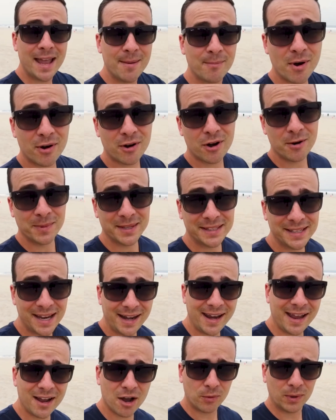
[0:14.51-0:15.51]
is Dan Parker. I'm the
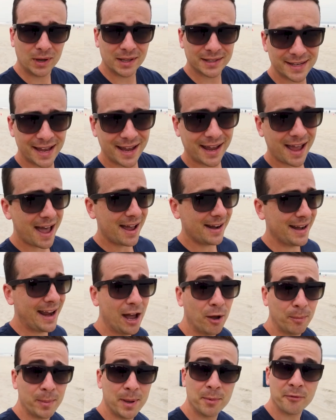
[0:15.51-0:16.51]
San Diego real estate guy, and
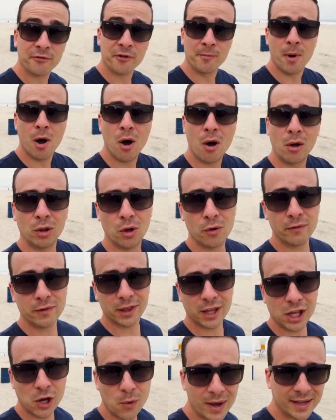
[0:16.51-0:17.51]
I help people from all
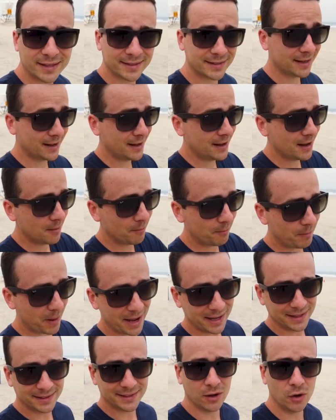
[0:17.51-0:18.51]
over the U.S.
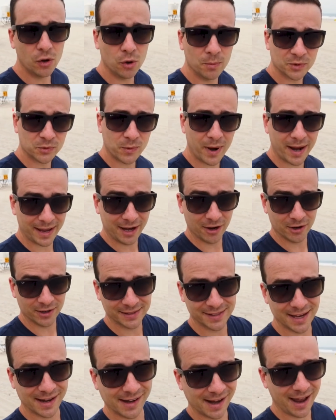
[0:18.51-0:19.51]
buy and sell homes right here
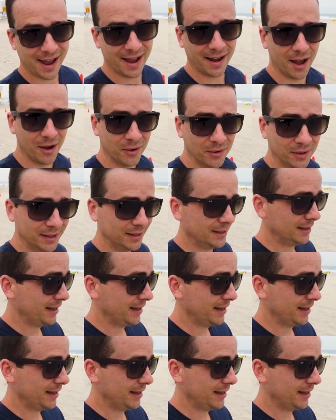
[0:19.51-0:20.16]
in San Diego.